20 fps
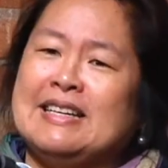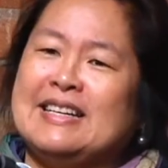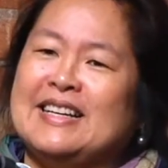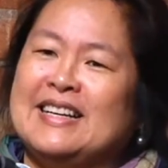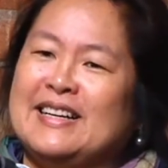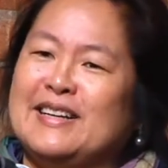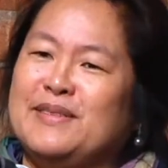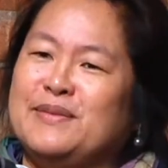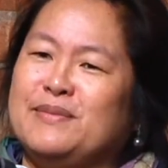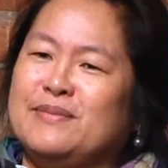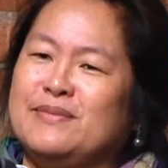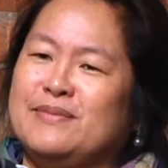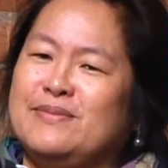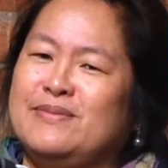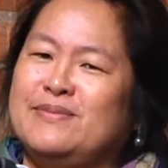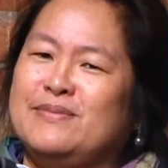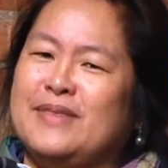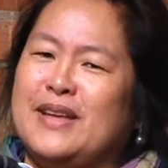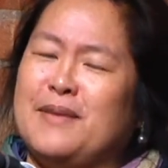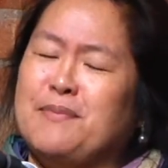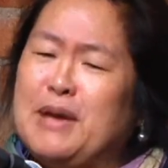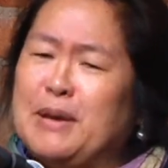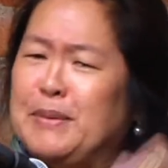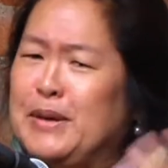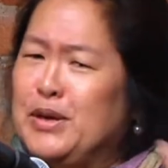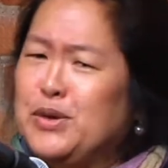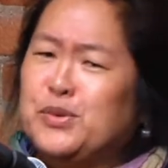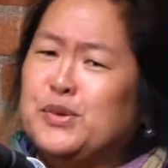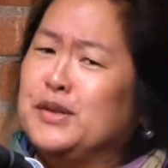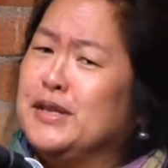Um, and
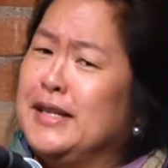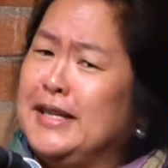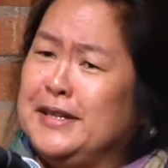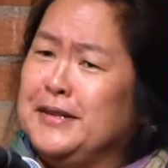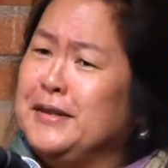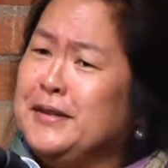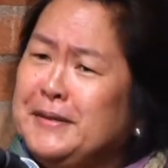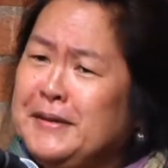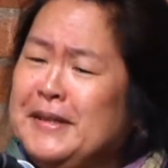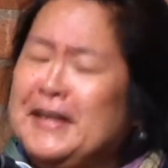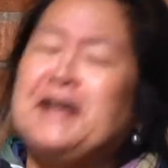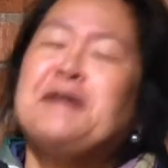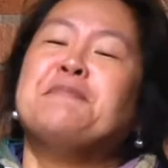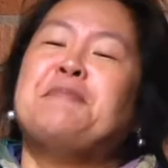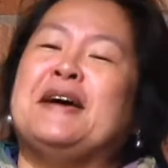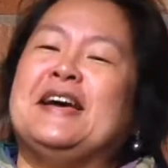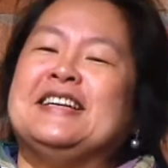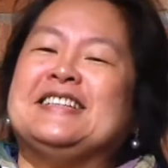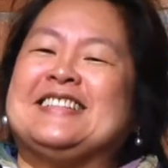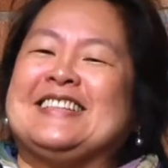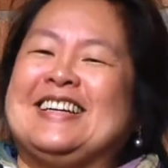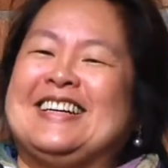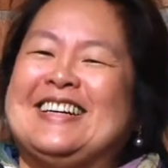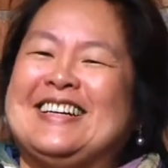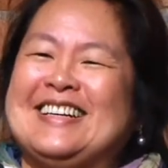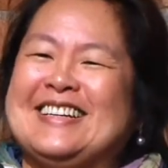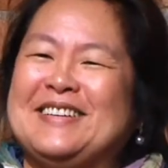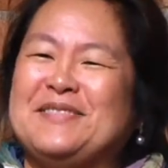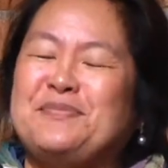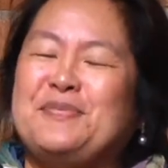maybe you will later, but,
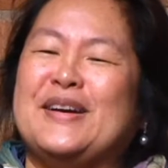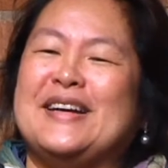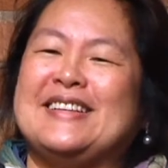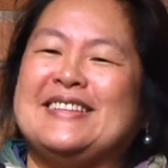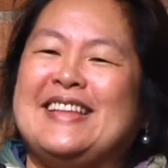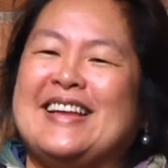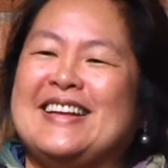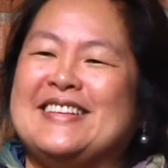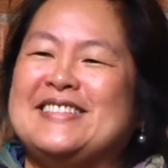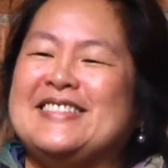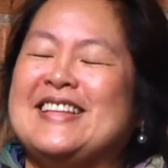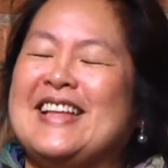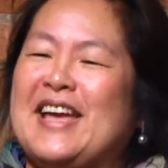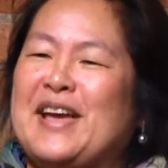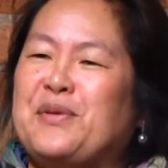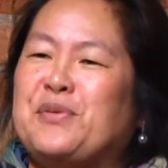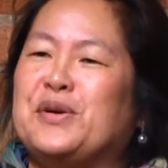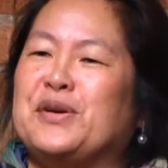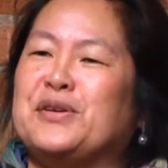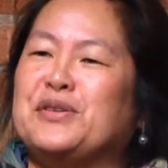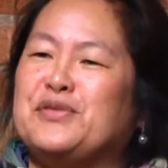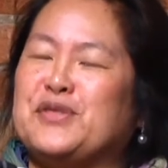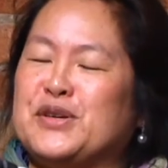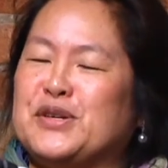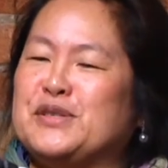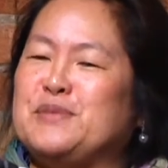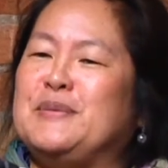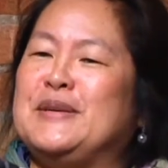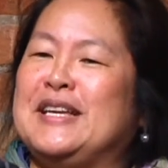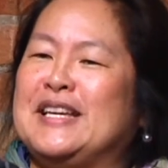uh, but that today we'll
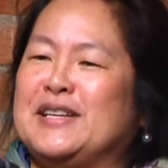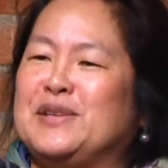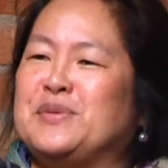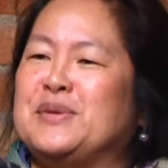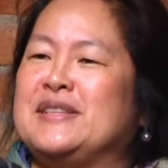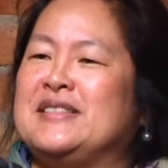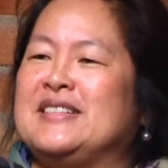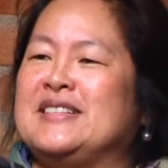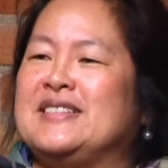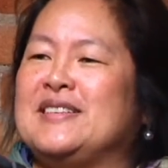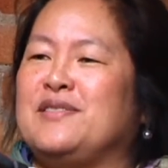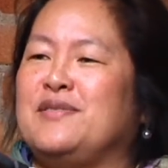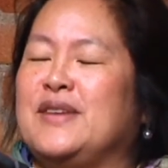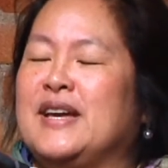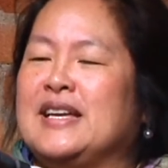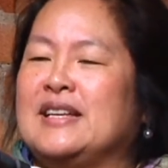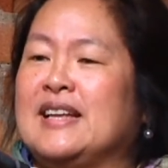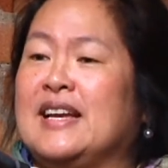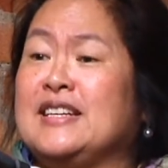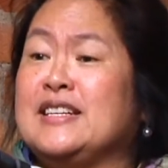first begin with this event.